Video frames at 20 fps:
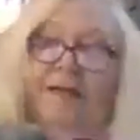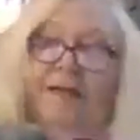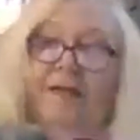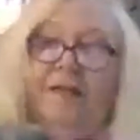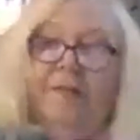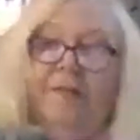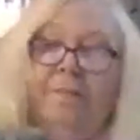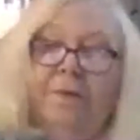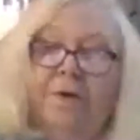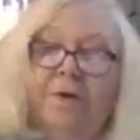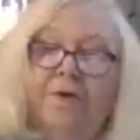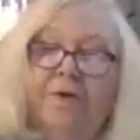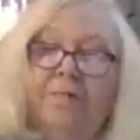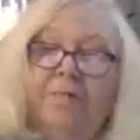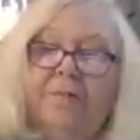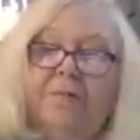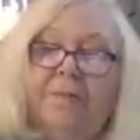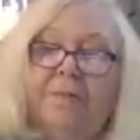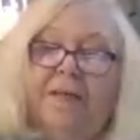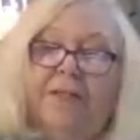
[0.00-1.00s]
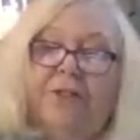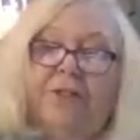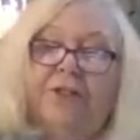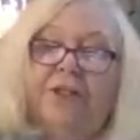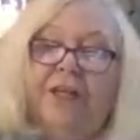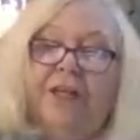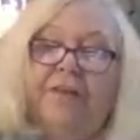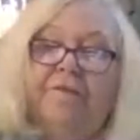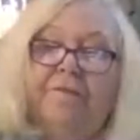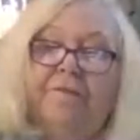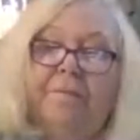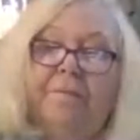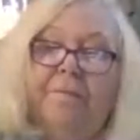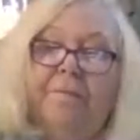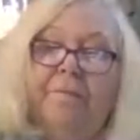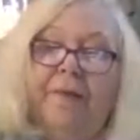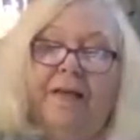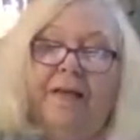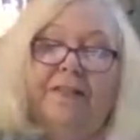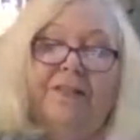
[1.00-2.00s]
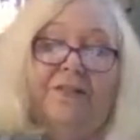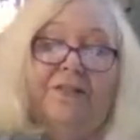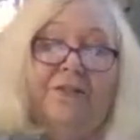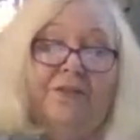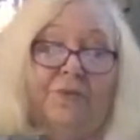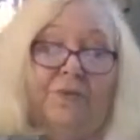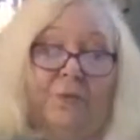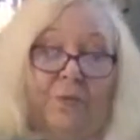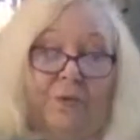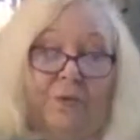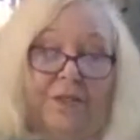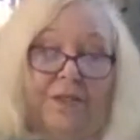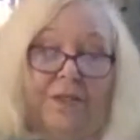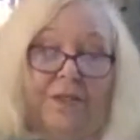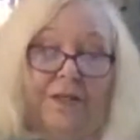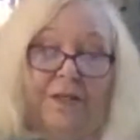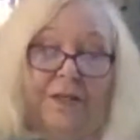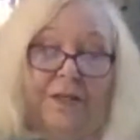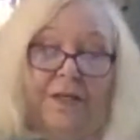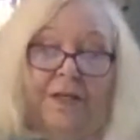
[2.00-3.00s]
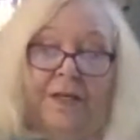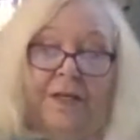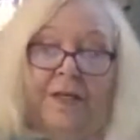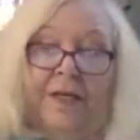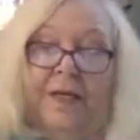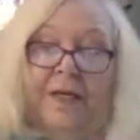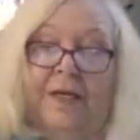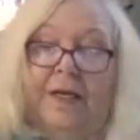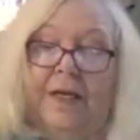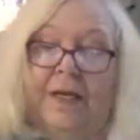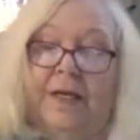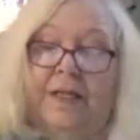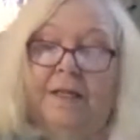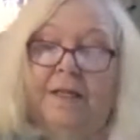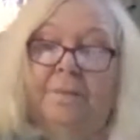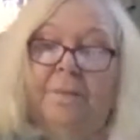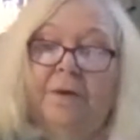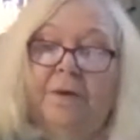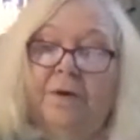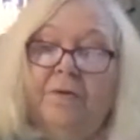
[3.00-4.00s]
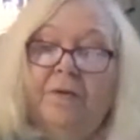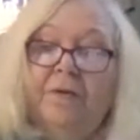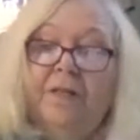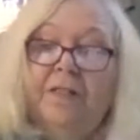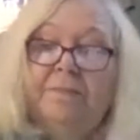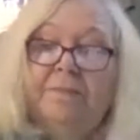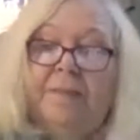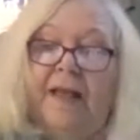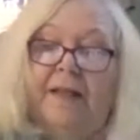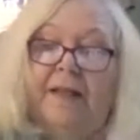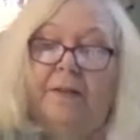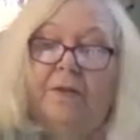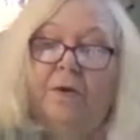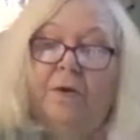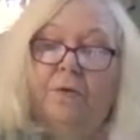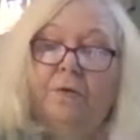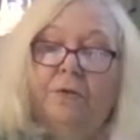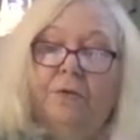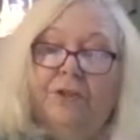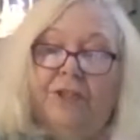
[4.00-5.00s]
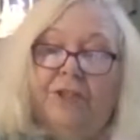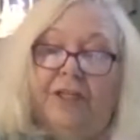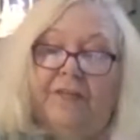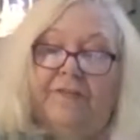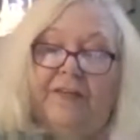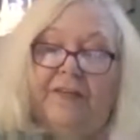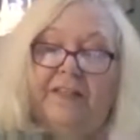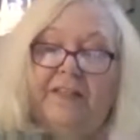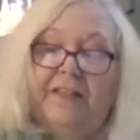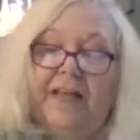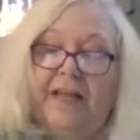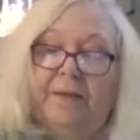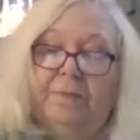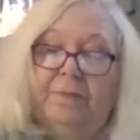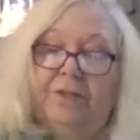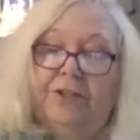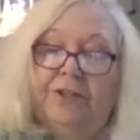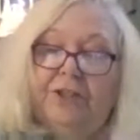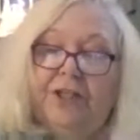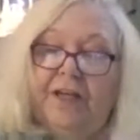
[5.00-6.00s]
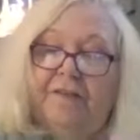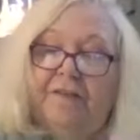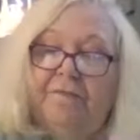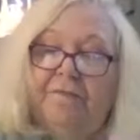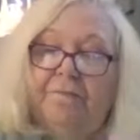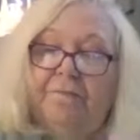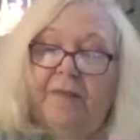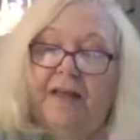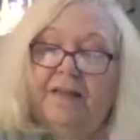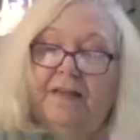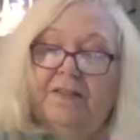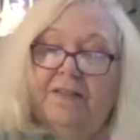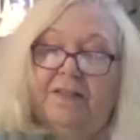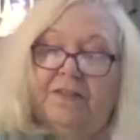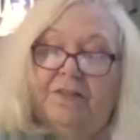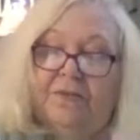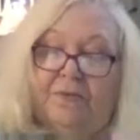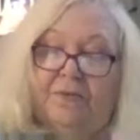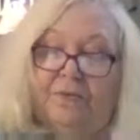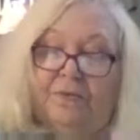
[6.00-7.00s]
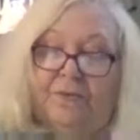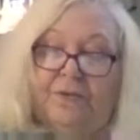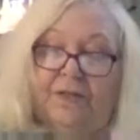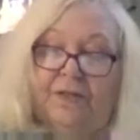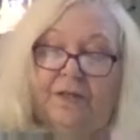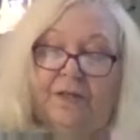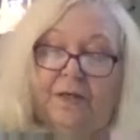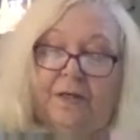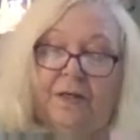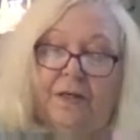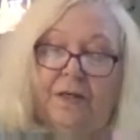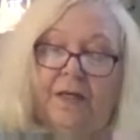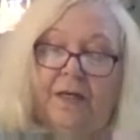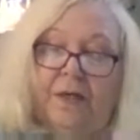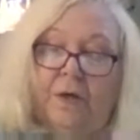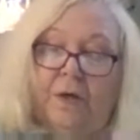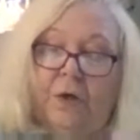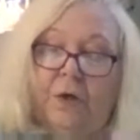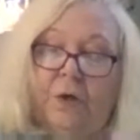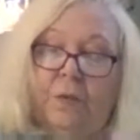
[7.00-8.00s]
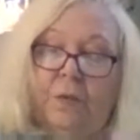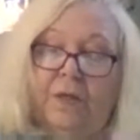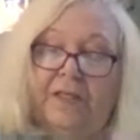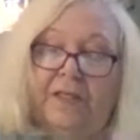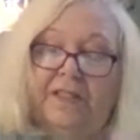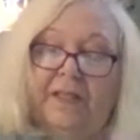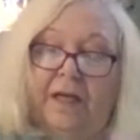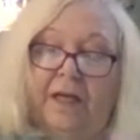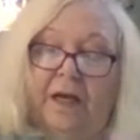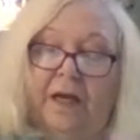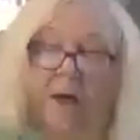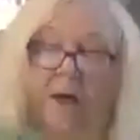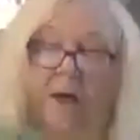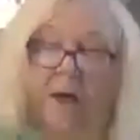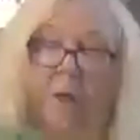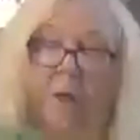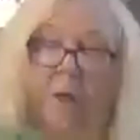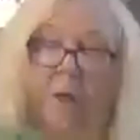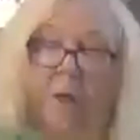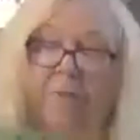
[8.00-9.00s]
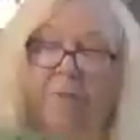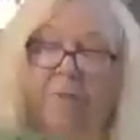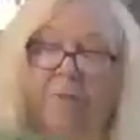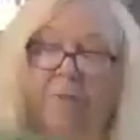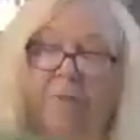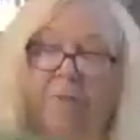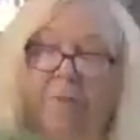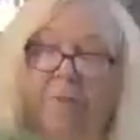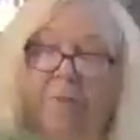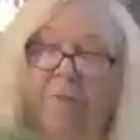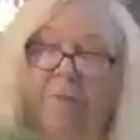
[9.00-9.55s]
The Pilgrims meet Chief Massasoit. The Pilgrims met local chief. His name was Chief Massasoit, who was a Wampanoag,